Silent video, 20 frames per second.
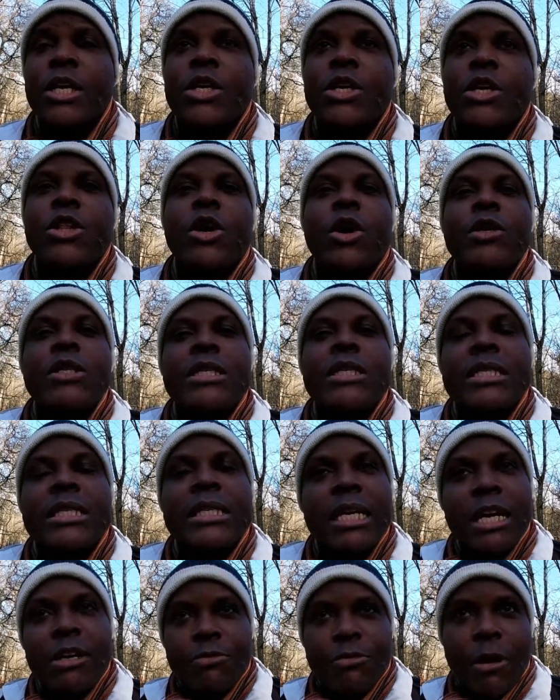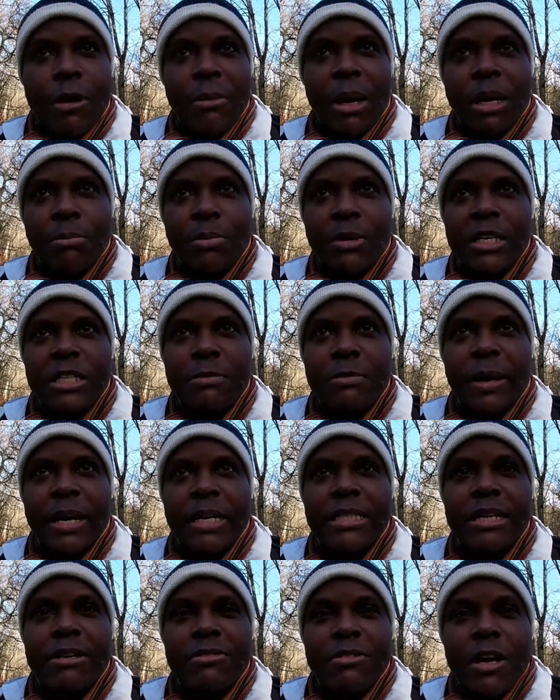you don't see it from that
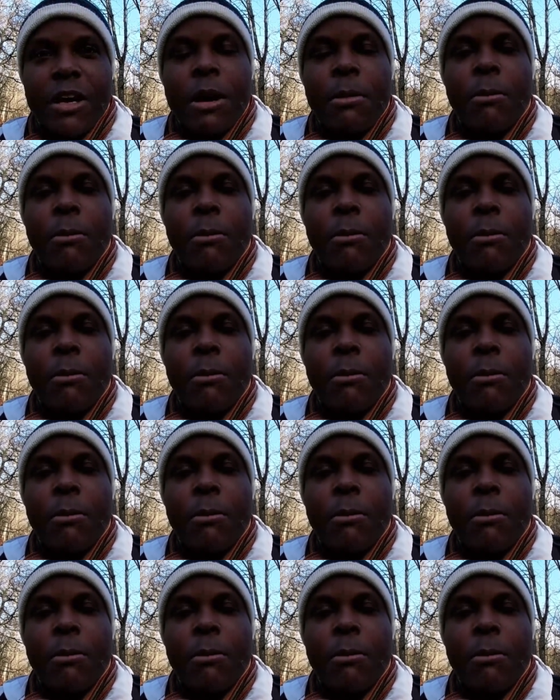perspective,